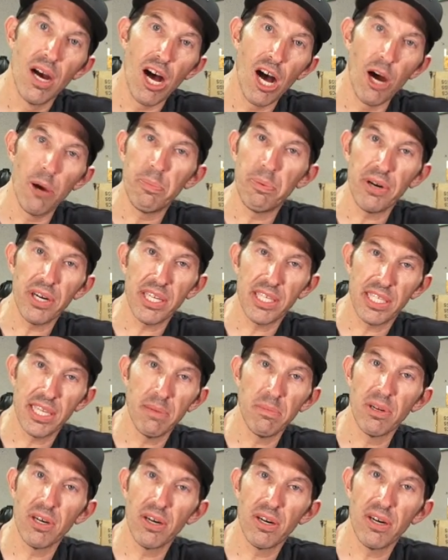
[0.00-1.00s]
All pretty
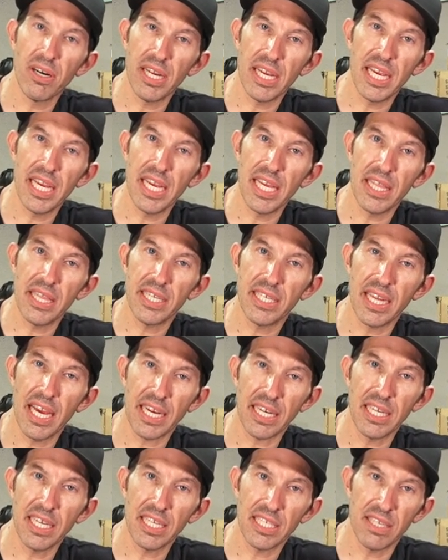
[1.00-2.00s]
similar in the
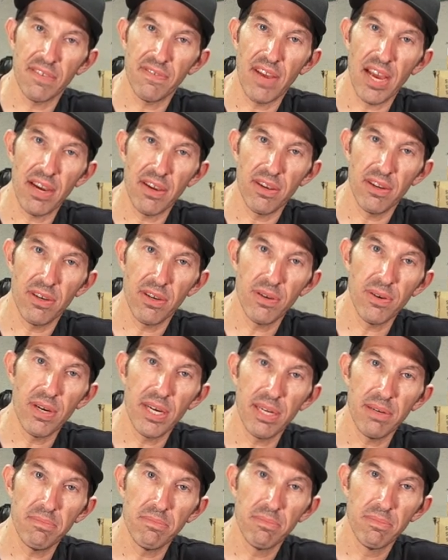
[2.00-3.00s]
techniques of how you do it.